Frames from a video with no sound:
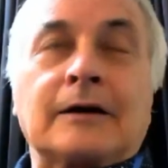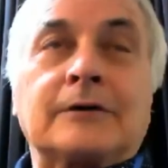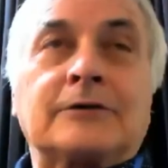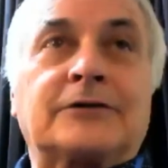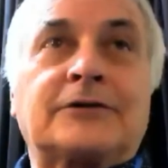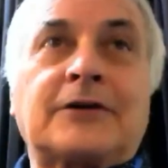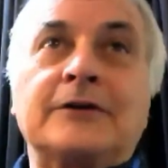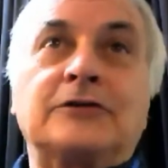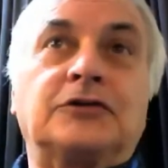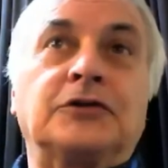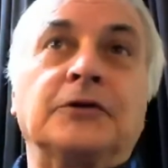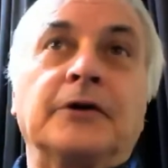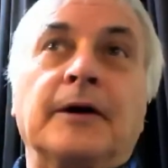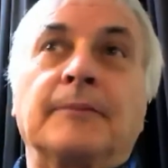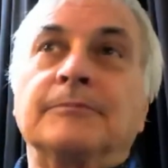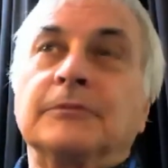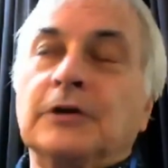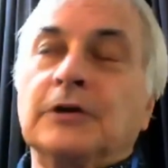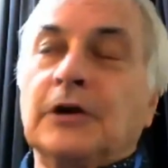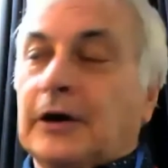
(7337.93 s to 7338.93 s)
said to
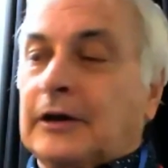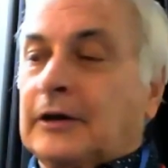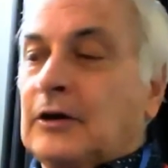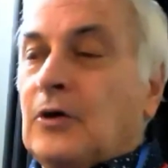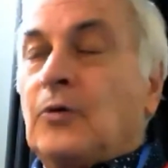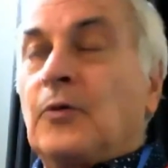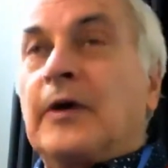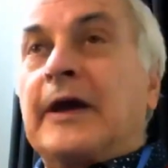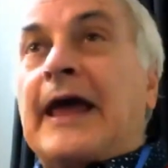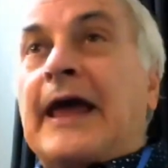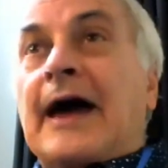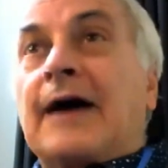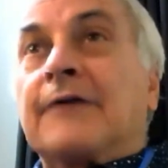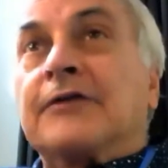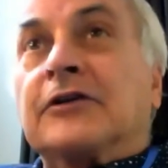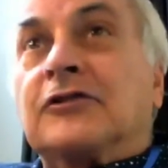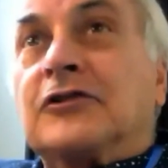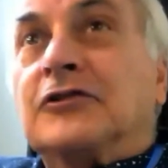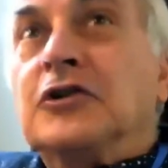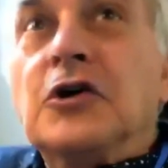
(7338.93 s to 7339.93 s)
him, look, we have
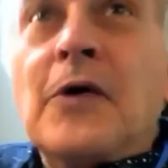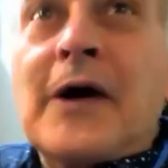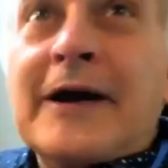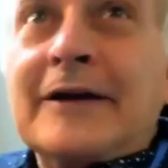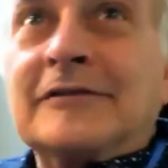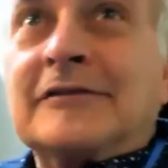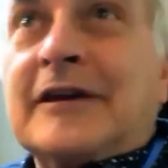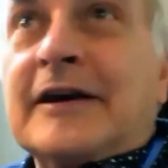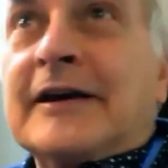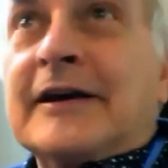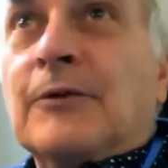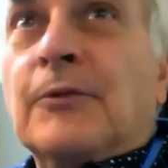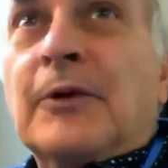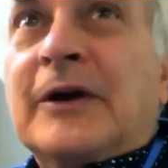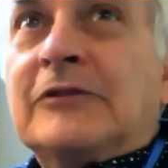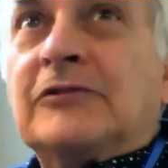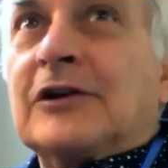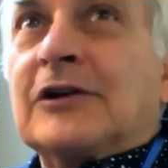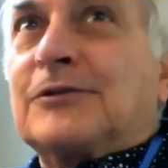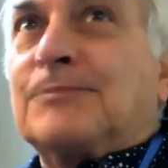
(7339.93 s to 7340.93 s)
this new antenna
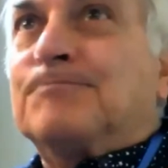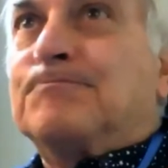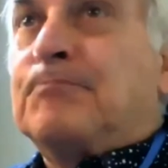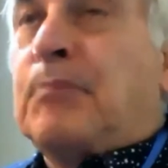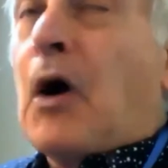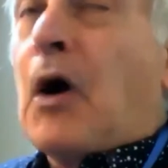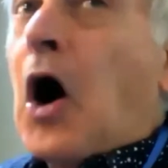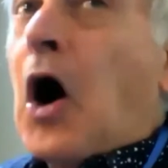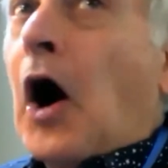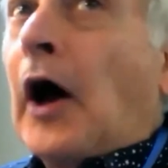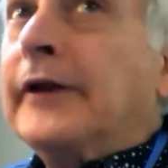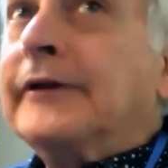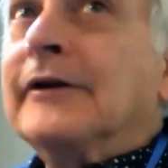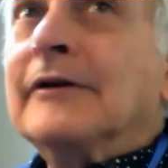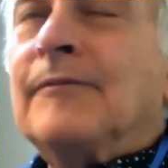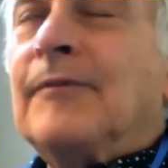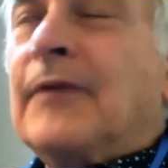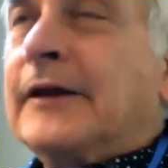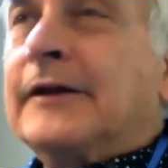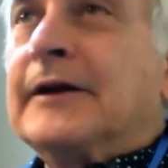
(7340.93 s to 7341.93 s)
we just bought.
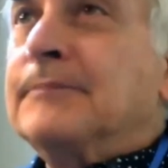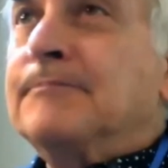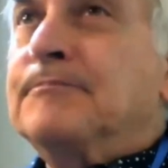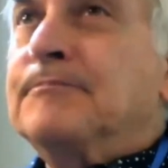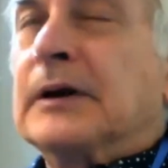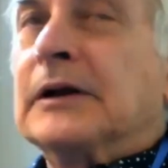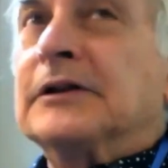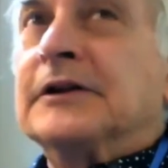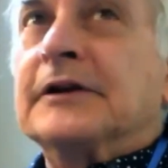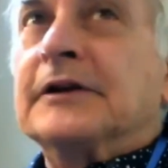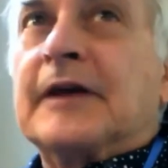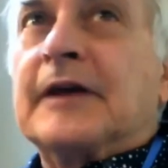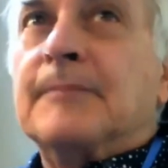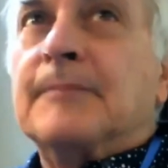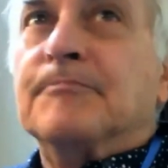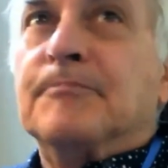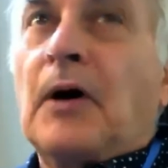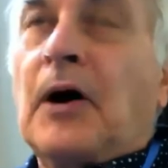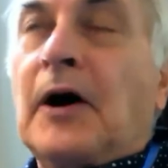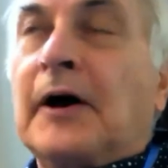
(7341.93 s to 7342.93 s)
They didn't build it. They
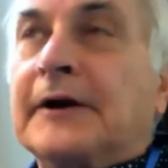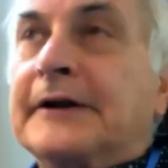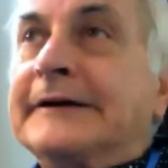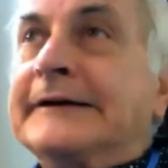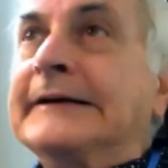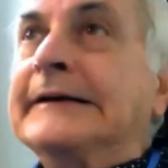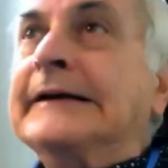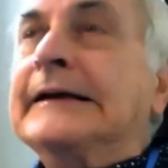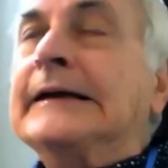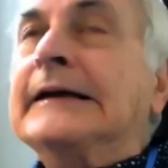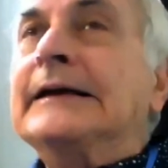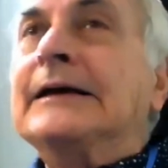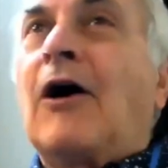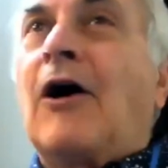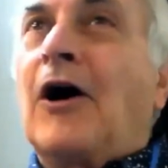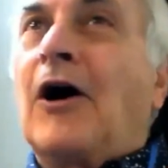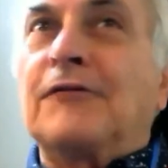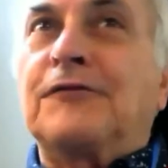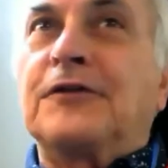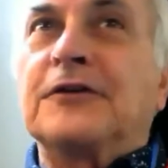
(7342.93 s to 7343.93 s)
bought it
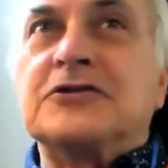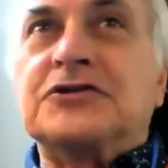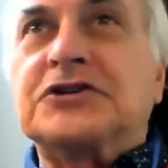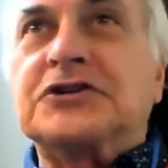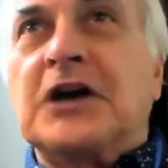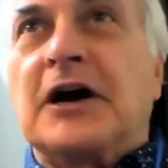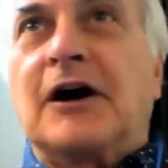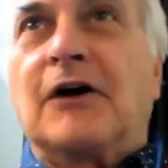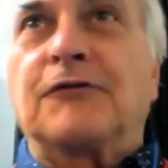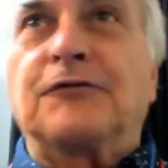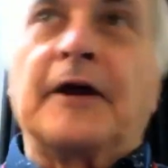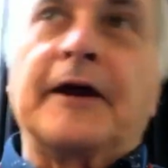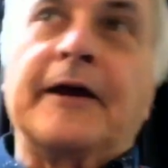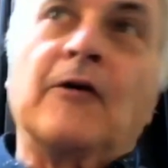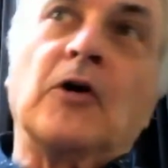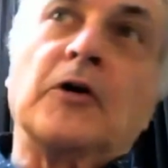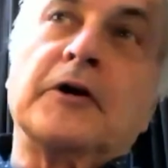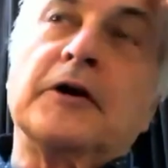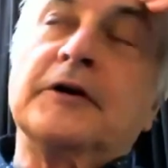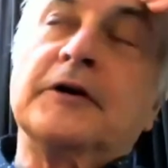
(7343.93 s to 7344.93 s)
off the shelf. They
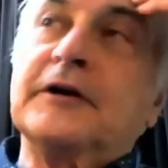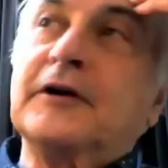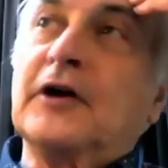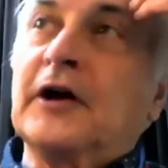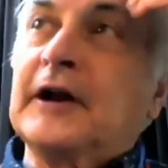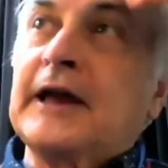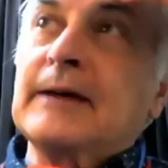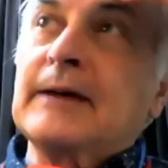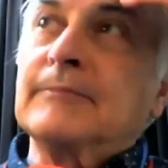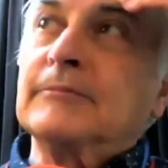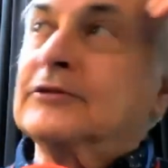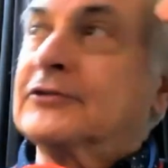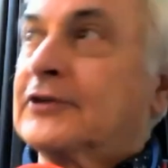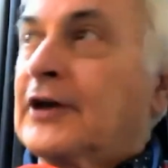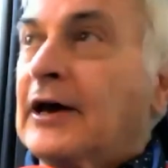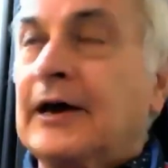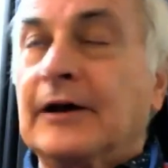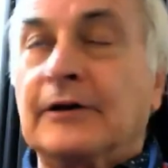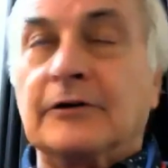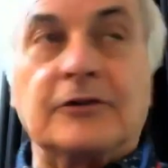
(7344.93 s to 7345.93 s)
ordered it on
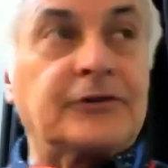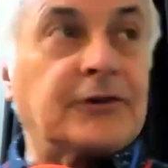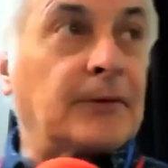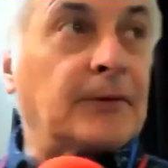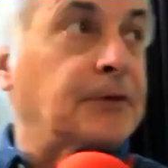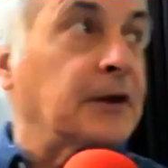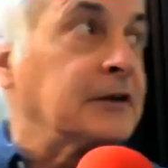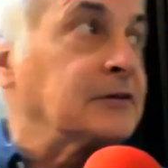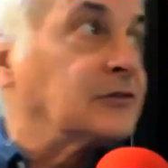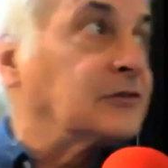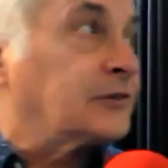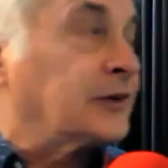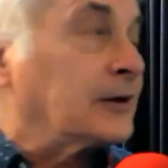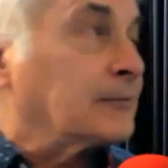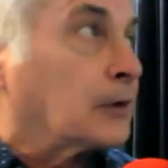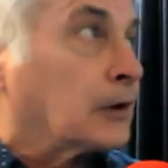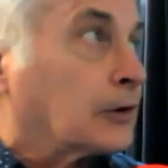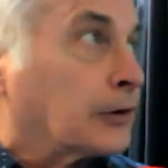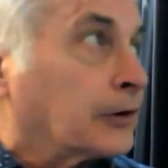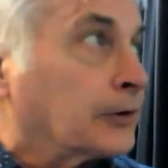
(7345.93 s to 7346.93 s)
Amazon or something
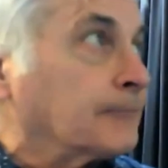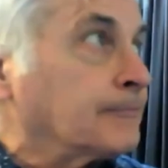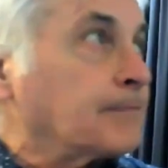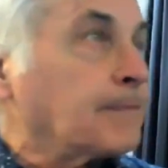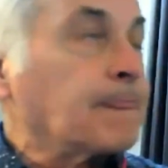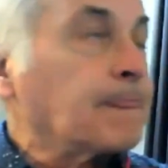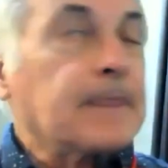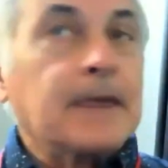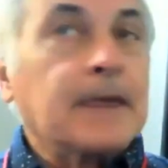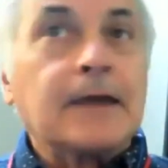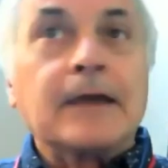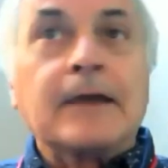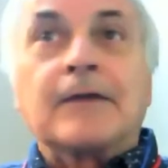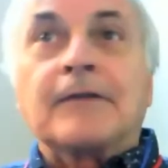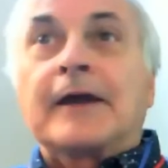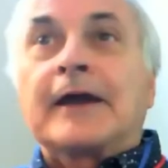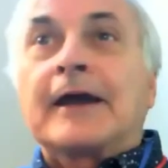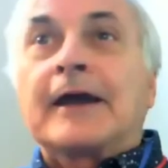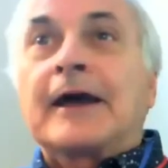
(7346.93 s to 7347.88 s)
similar. They